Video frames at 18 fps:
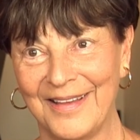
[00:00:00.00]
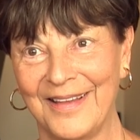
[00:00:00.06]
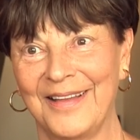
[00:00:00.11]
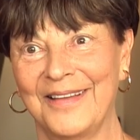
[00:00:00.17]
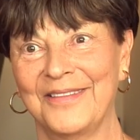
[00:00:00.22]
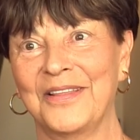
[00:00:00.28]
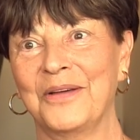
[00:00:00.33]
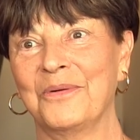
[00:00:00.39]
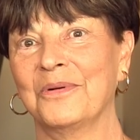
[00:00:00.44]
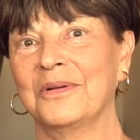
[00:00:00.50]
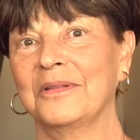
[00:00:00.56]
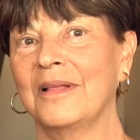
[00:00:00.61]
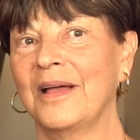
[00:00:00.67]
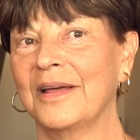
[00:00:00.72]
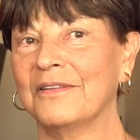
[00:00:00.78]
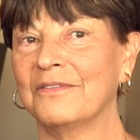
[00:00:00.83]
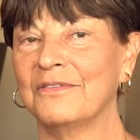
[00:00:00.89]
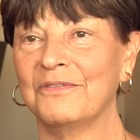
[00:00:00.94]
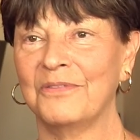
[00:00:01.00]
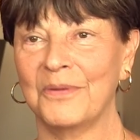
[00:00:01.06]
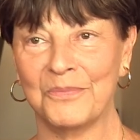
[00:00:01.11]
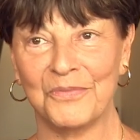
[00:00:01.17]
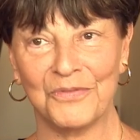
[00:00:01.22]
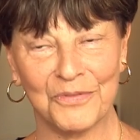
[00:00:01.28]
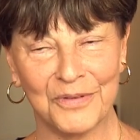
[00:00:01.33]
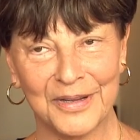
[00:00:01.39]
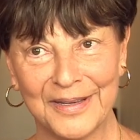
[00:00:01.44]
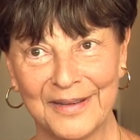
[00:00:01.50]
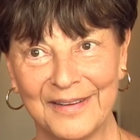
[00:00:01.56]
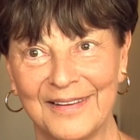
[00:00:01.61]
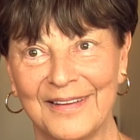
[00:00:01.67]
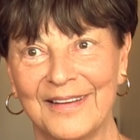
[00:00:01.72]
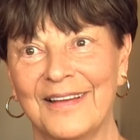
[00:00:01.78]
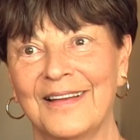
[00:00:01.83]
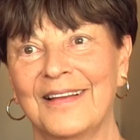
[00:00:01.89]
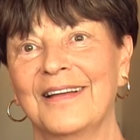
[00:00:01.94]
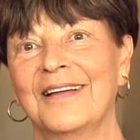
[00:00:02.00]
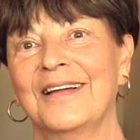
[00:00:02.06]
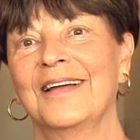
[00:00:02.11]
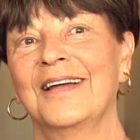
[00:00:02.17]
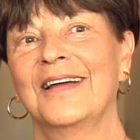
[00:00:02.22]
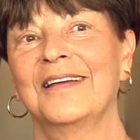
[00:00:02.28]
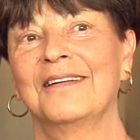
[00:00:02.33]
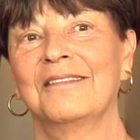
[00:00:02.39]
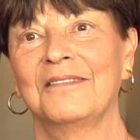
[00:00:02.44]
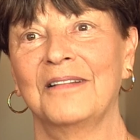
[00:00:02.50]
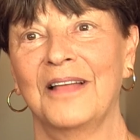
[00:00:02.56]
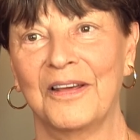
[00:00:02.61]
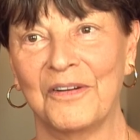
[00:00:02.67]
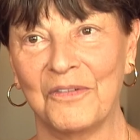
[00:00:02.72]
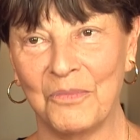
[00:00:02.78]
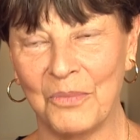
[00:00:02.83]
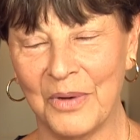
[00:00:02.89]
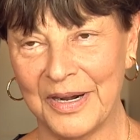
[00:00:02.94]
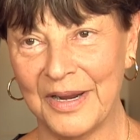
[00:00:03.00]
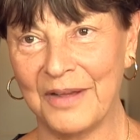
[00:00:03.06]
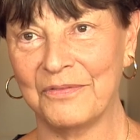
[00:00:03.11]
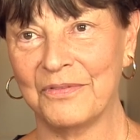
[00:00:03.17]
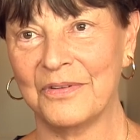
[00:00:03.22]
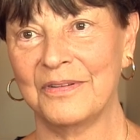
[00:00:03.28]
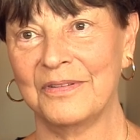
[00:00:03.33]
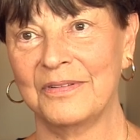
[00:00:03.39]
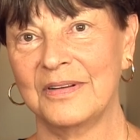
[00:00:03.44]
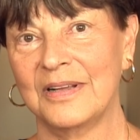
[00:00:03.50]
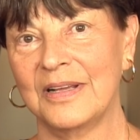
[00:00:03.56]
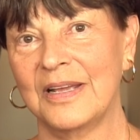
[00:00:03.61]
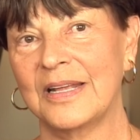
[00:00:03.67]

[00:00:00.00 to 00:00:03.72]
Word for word: And there were a lot of fumfering and a lot of whatever.